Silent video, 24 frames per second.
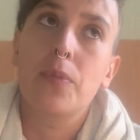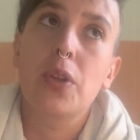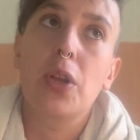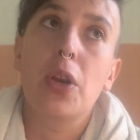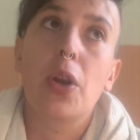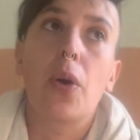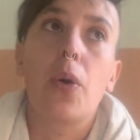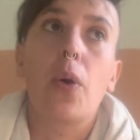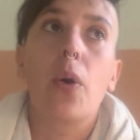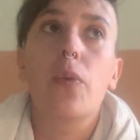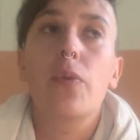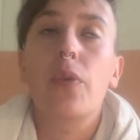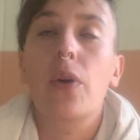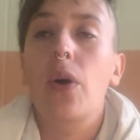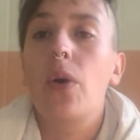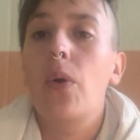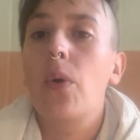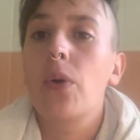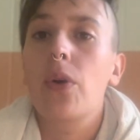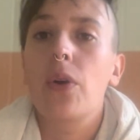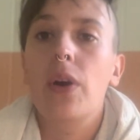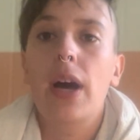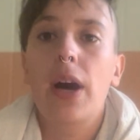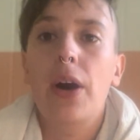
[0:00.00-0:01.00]
overall
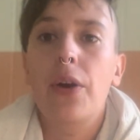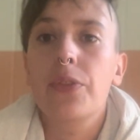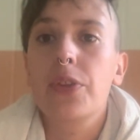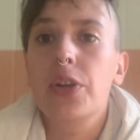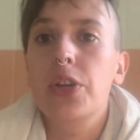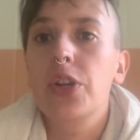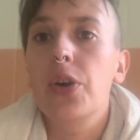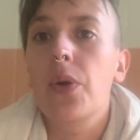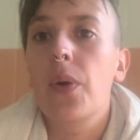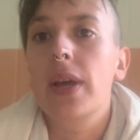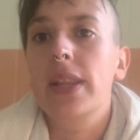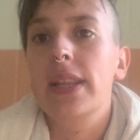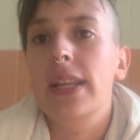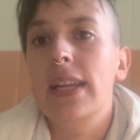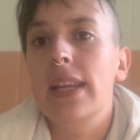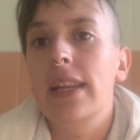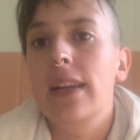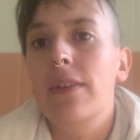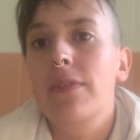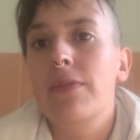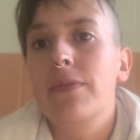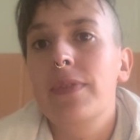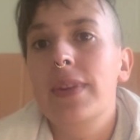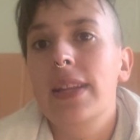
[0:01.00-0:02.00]
oral health and knowing
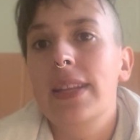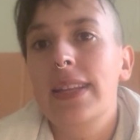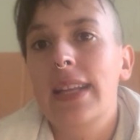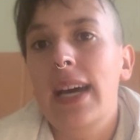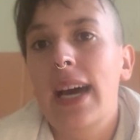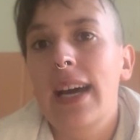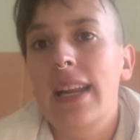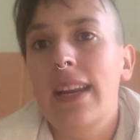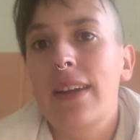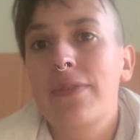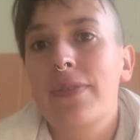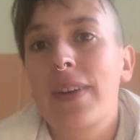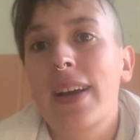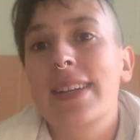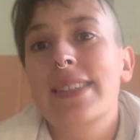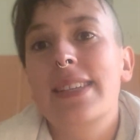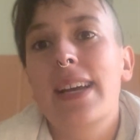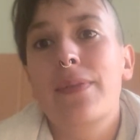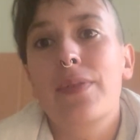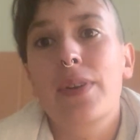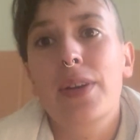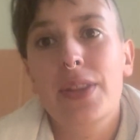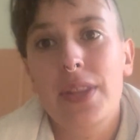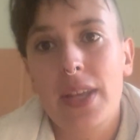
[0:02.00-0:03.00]
that that affects
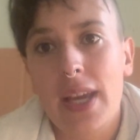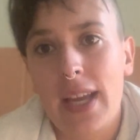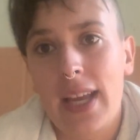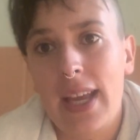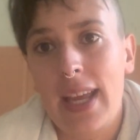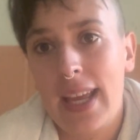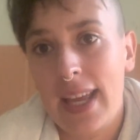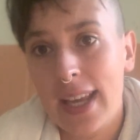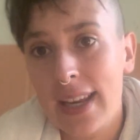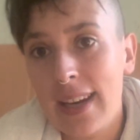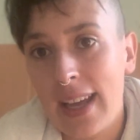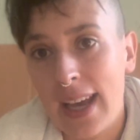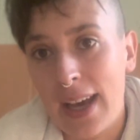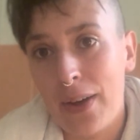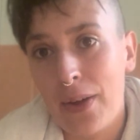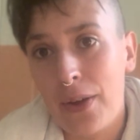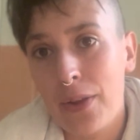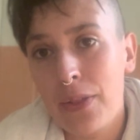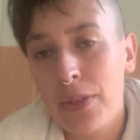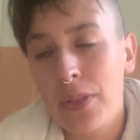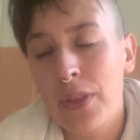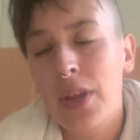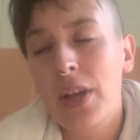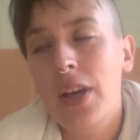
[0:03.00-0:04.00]
everything in
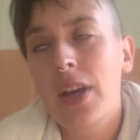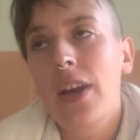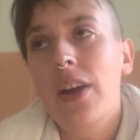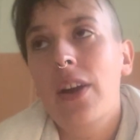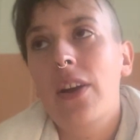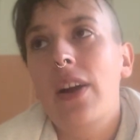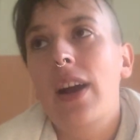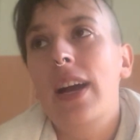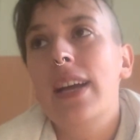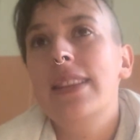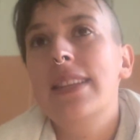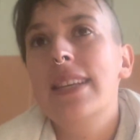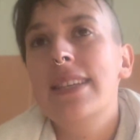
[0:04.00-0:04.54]
health, right?